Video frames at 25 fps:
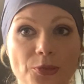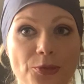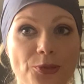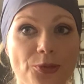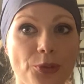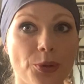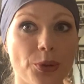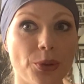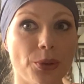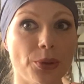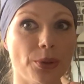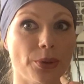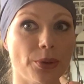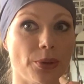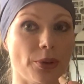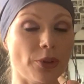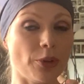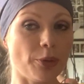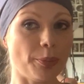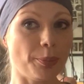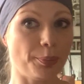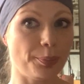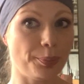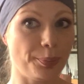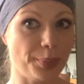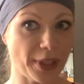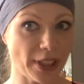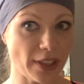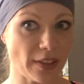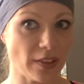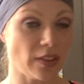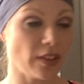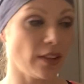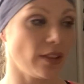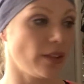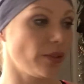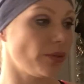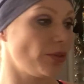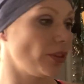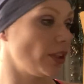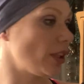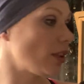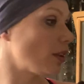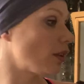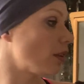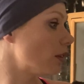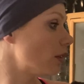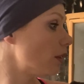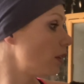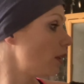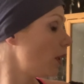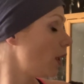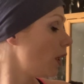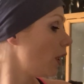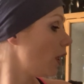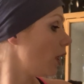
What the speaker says: For the basic veil,